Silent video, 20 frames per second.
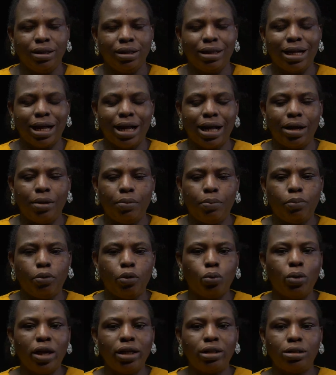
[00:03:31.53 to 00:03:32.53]
That,
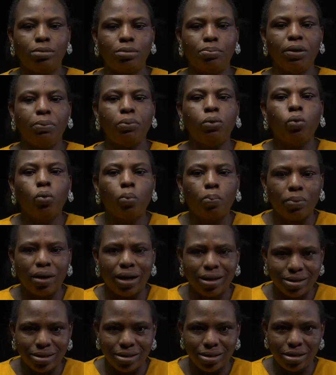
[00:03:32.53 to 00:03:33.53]
but where the baby will
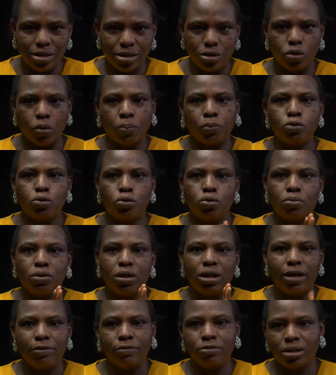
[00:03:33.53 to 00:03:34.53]
pass is supposed to
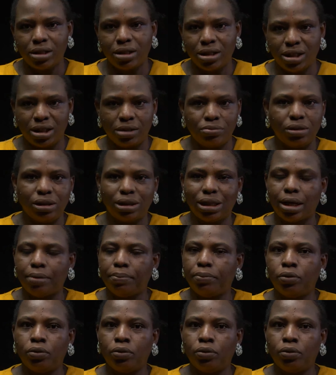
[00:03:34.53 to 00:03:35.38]
be 11 centimeter,